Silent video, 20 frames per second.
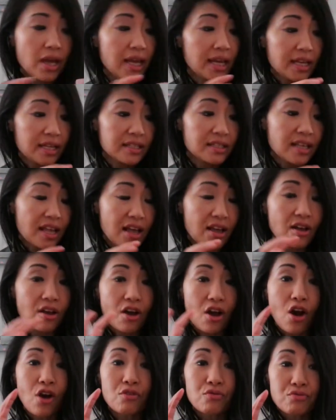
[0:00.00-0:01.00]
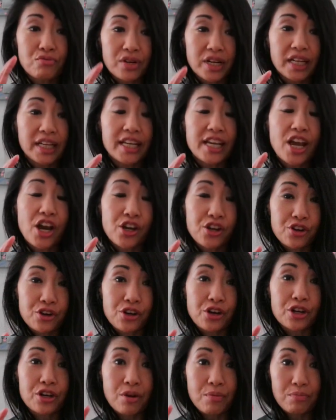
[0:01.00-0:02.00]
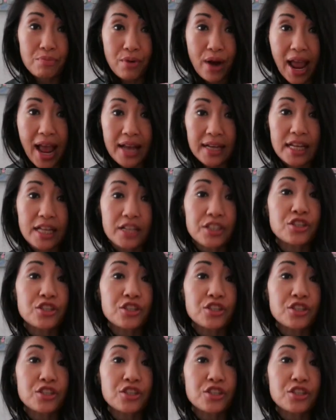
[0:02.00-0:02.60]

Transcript: is a really good brand.